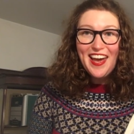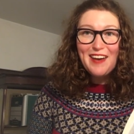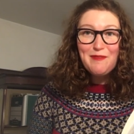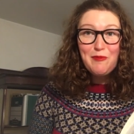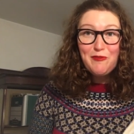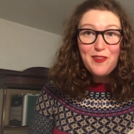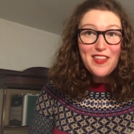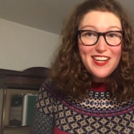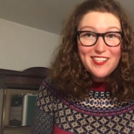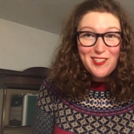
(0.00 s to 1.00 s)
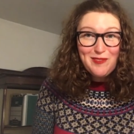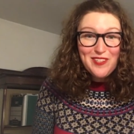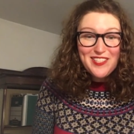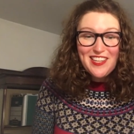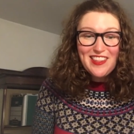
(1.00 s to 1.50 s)
But before that, I just
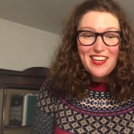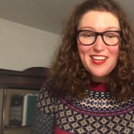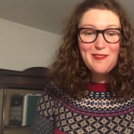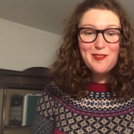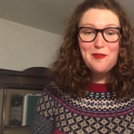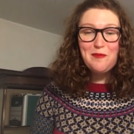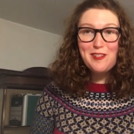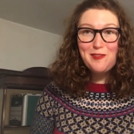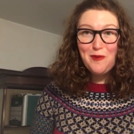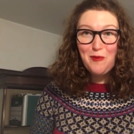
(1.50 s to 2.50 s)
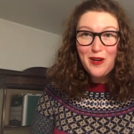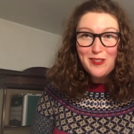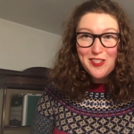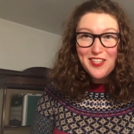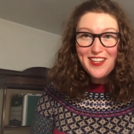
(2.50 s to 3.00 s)
want to say thank you so much for
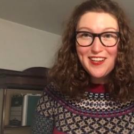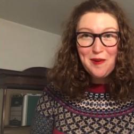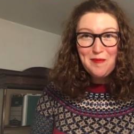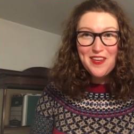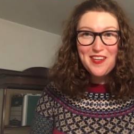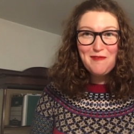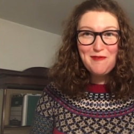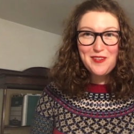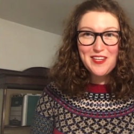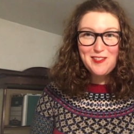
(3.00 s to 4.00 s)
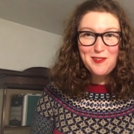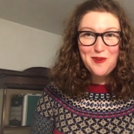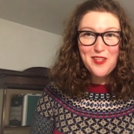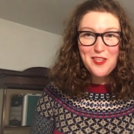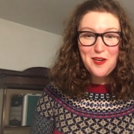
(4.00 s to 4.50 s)
watching. I hope that you've really
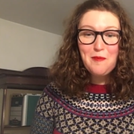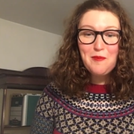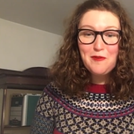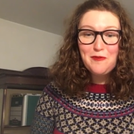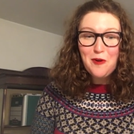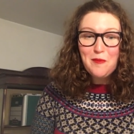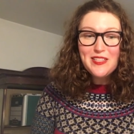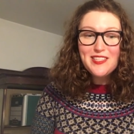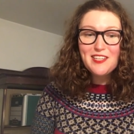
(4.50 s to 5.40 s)
enjoyed the performance.